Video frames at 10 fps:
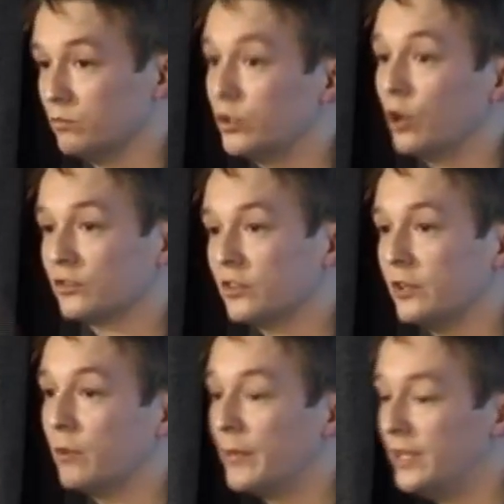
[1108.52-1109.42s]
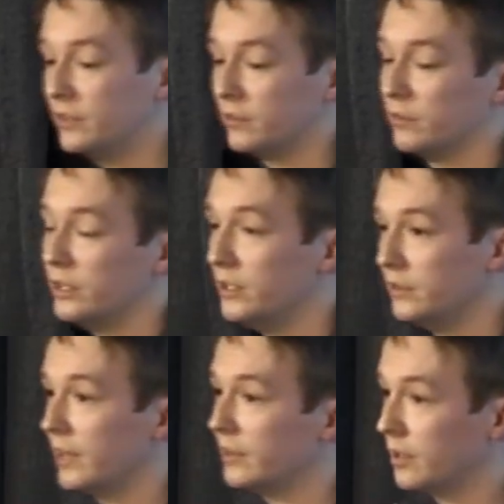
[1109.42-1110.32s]
constantly repeat the
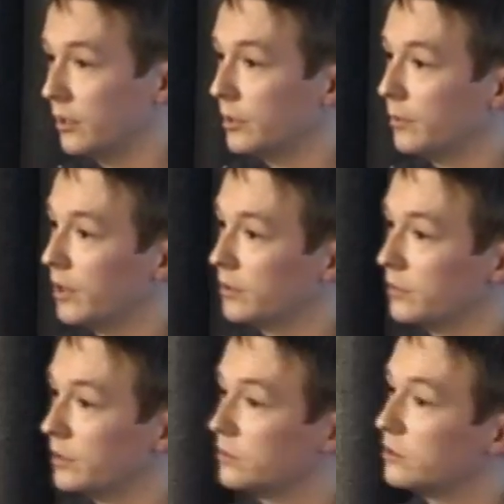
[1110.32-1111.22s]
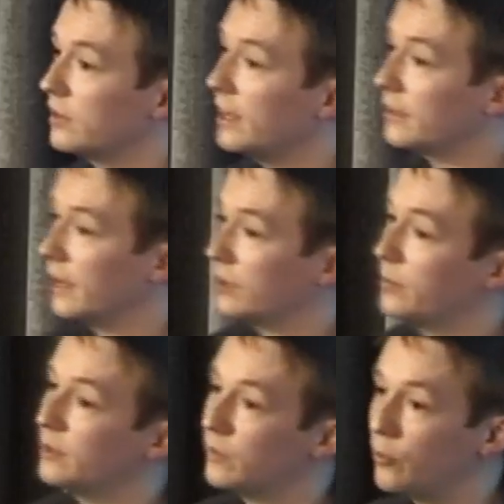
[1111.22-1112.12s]
data loading part of this, to take that
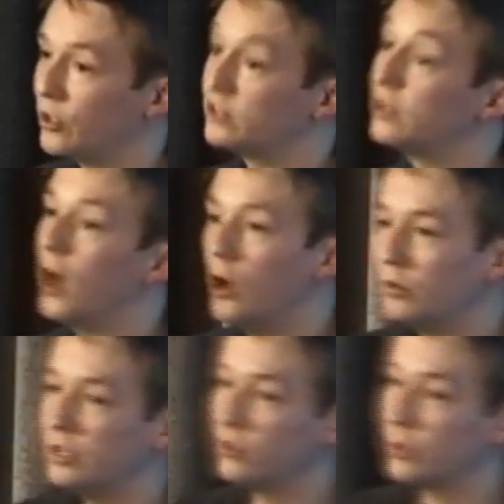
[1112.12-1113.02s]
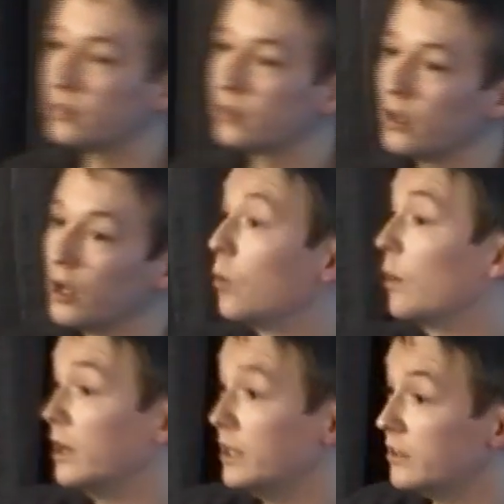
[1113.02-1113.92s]
expensive operation and only do it
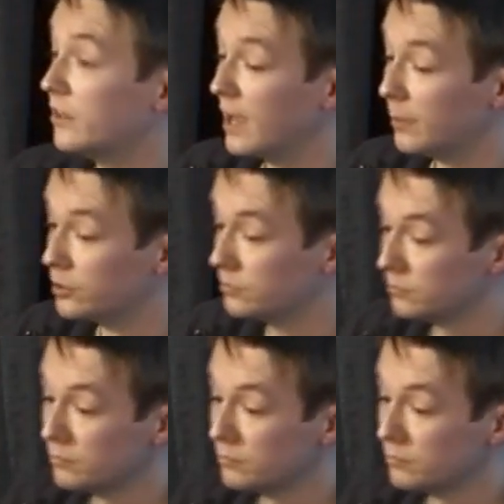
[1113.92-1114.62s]
when it needs to happen.